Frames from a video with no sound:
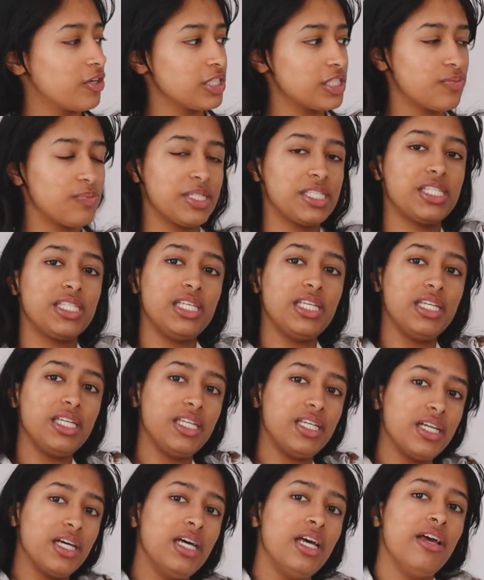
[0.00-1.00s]

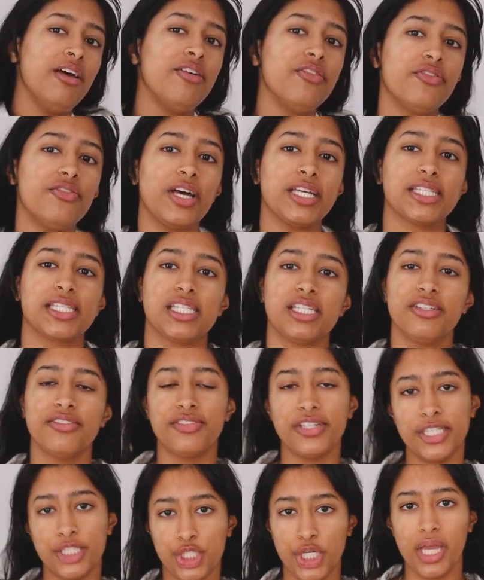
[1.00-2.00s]
Christmassy
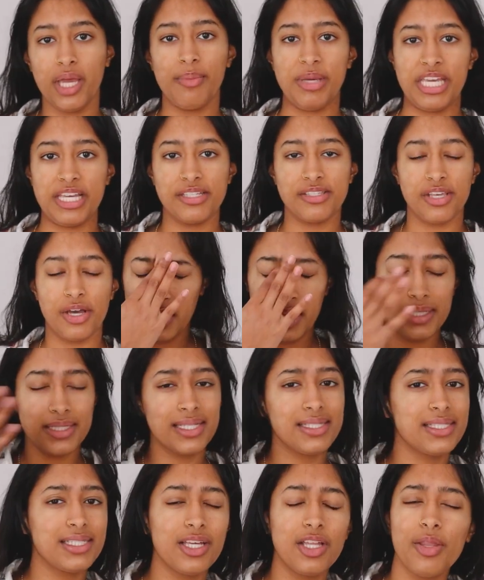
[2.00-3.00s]
festive jammies. Is
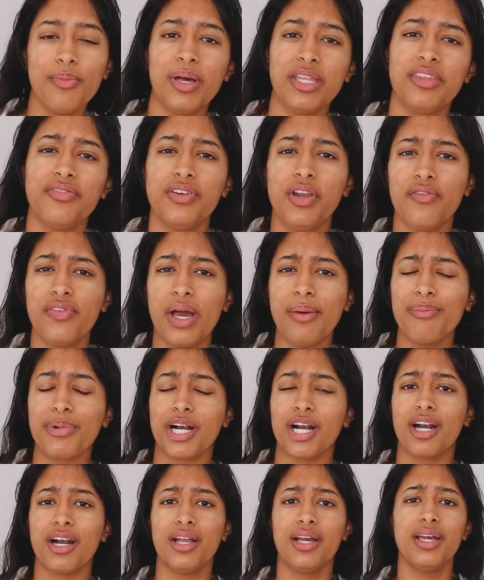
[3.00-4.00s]
it still the month of
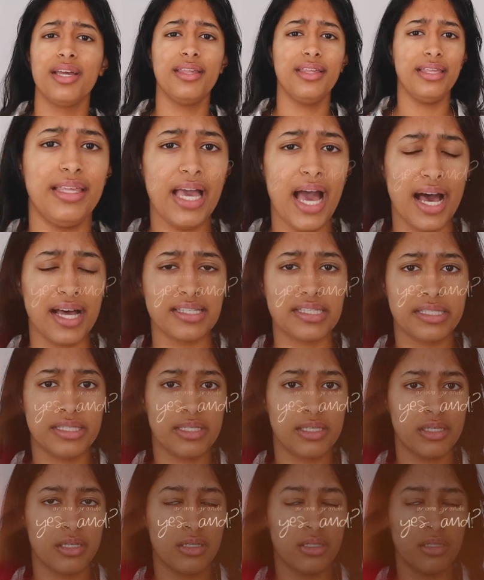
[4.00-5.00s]
November?
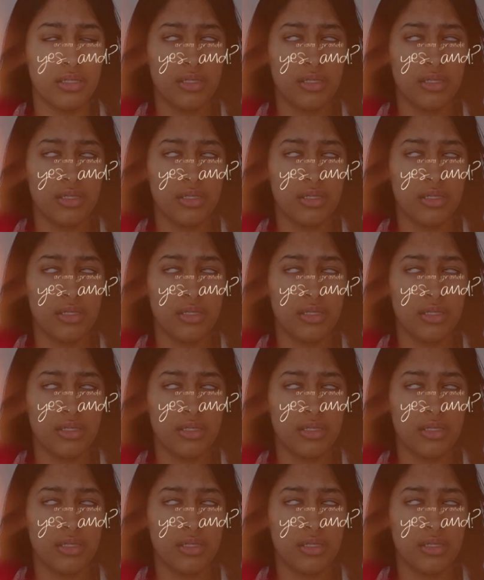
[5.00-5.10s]
Yes.